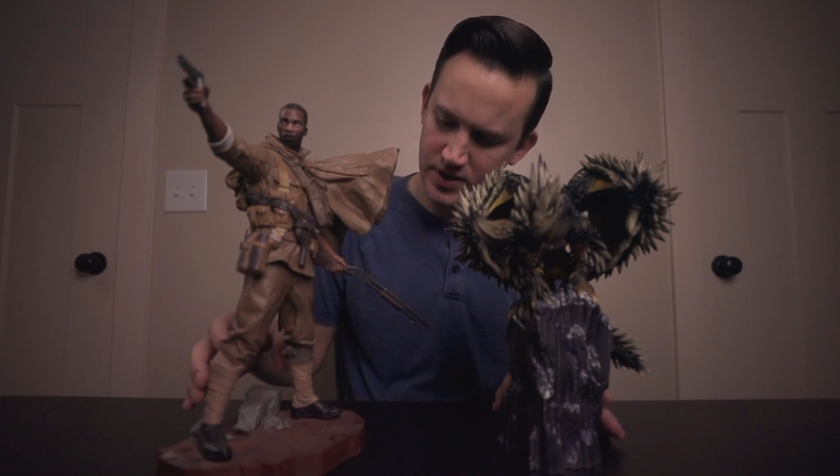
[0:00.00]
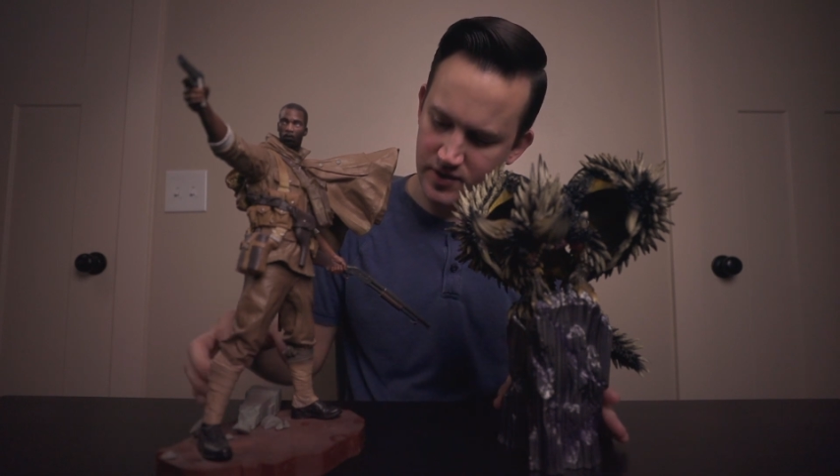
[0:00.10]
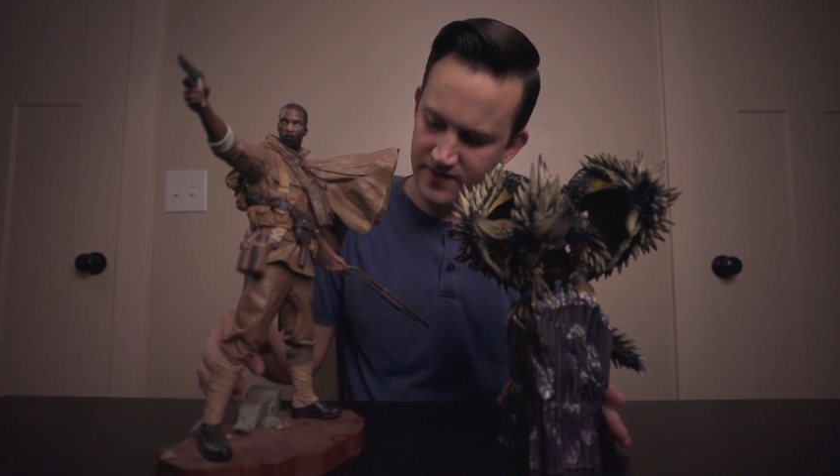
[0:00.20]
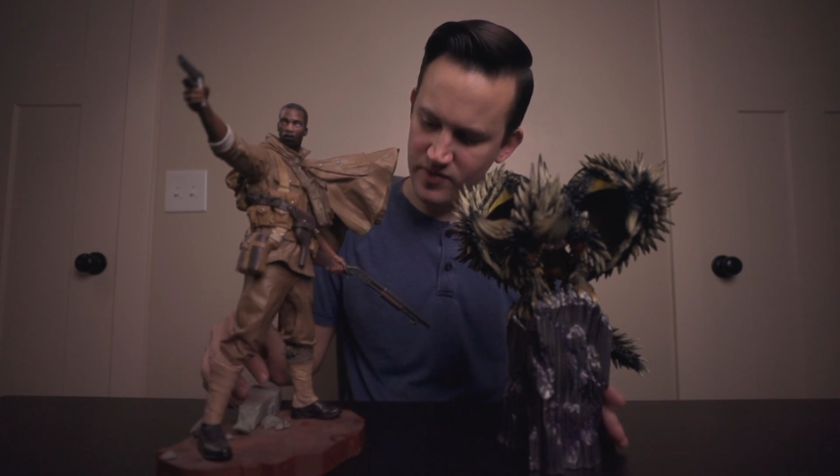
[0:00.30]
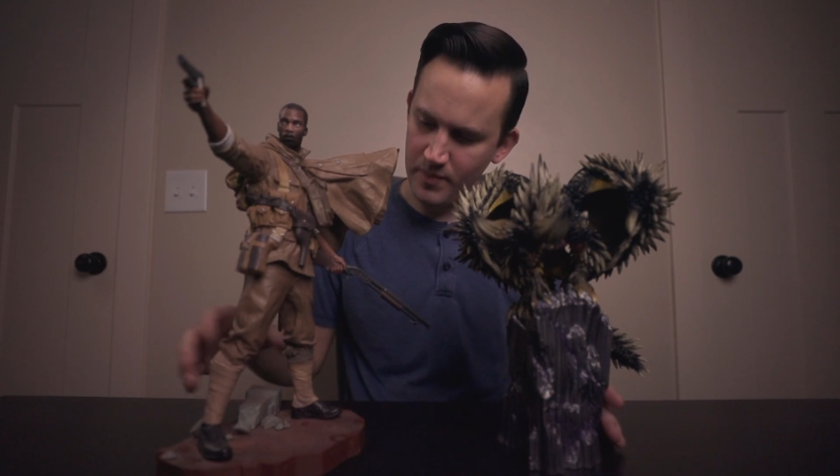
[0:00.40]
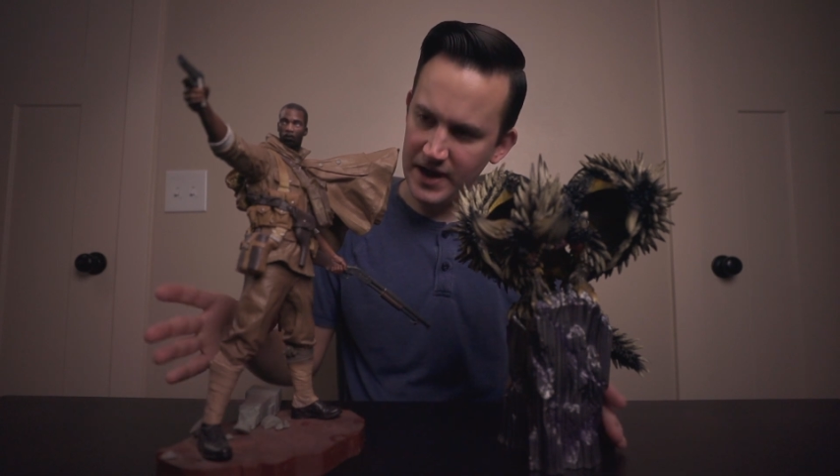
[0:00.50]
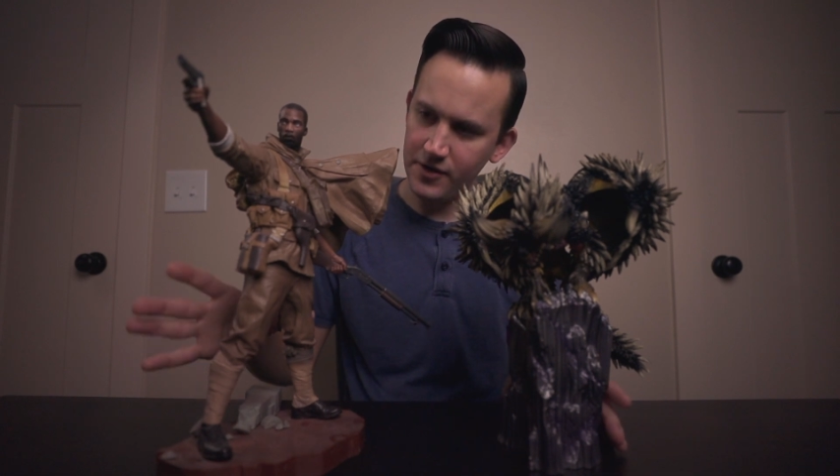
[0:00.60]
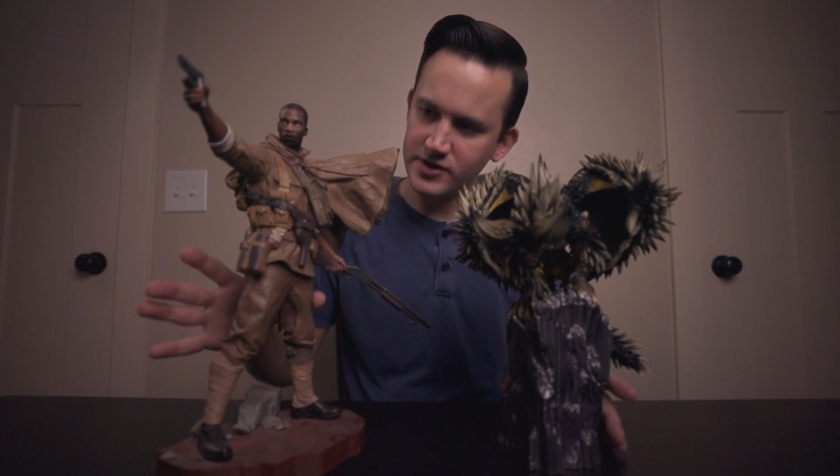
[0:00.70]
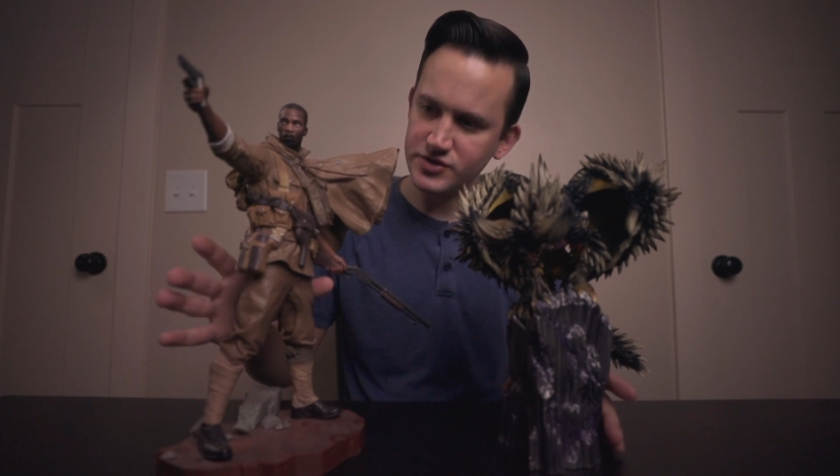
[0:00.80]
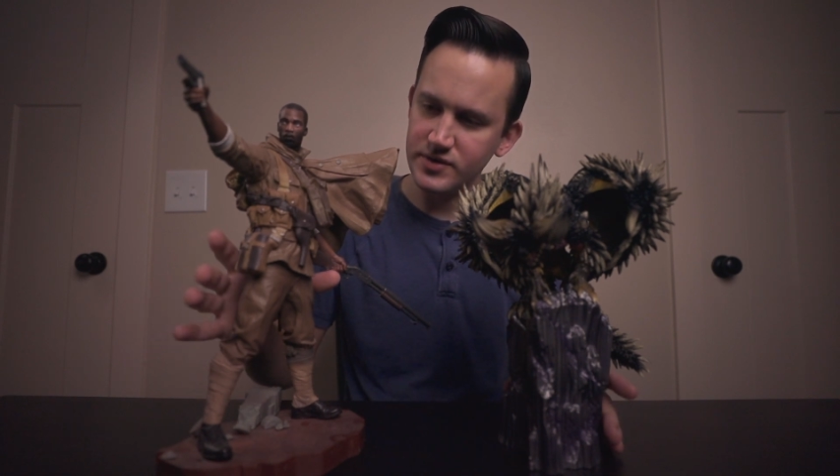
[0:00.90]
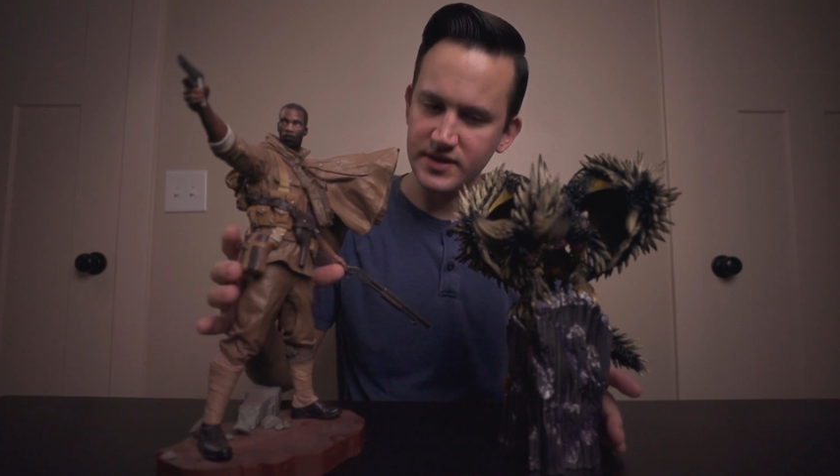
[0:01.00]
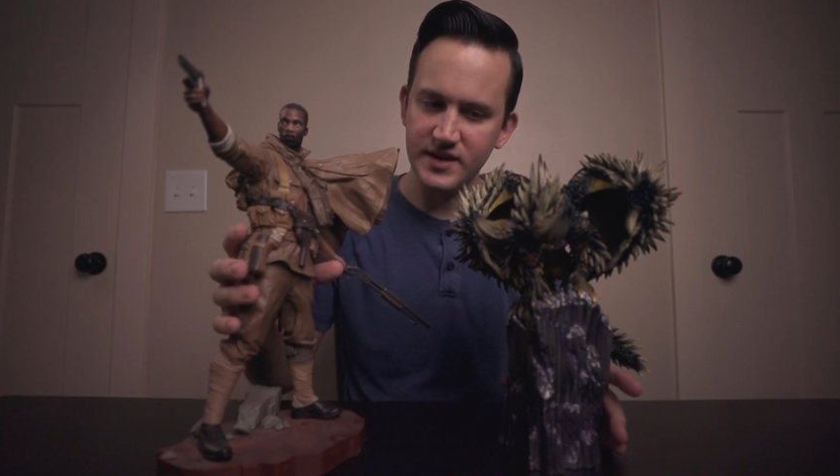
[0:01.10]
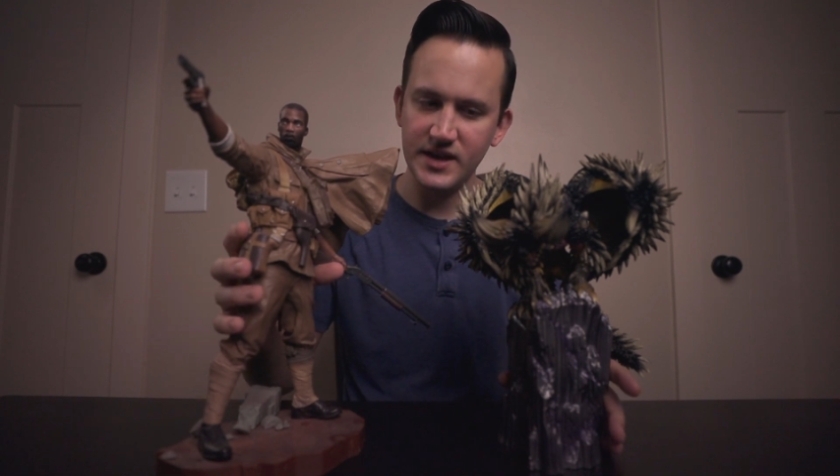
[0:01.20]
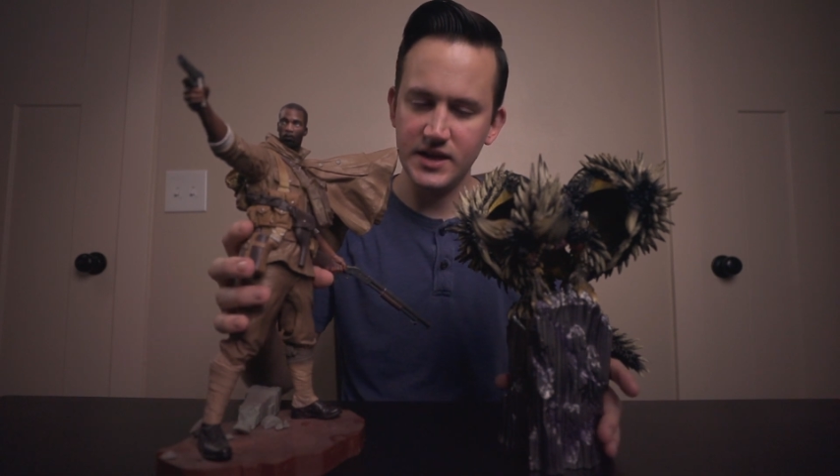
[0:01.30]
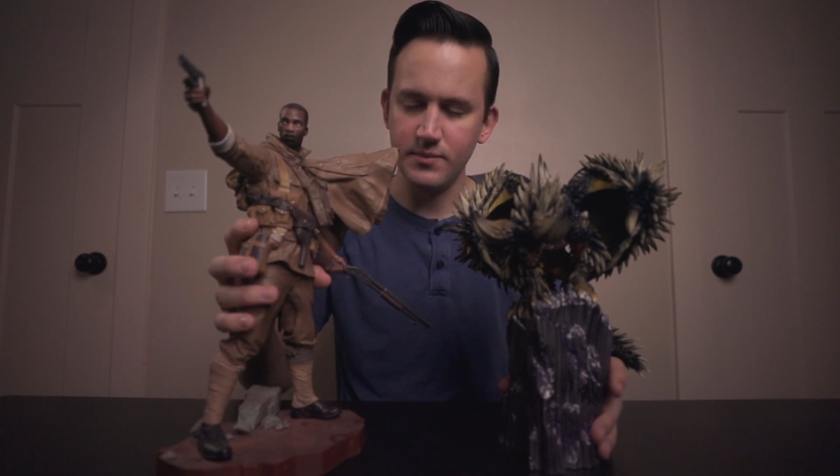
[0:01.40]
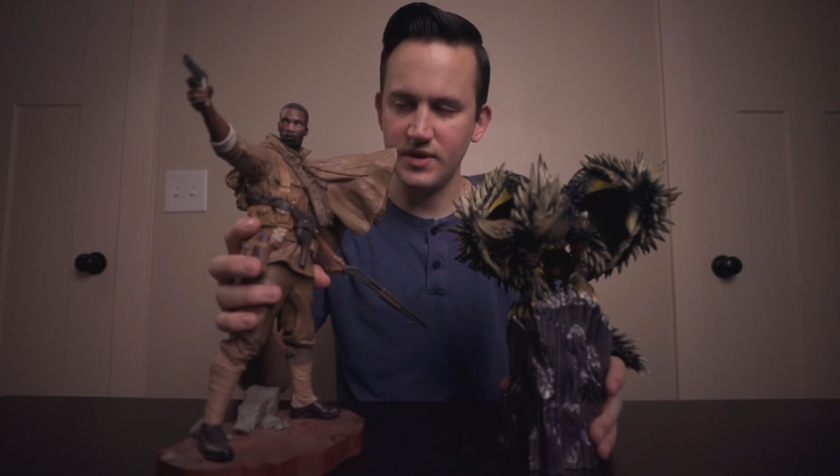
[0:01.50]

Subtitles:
I don't have the batteries or anything in him,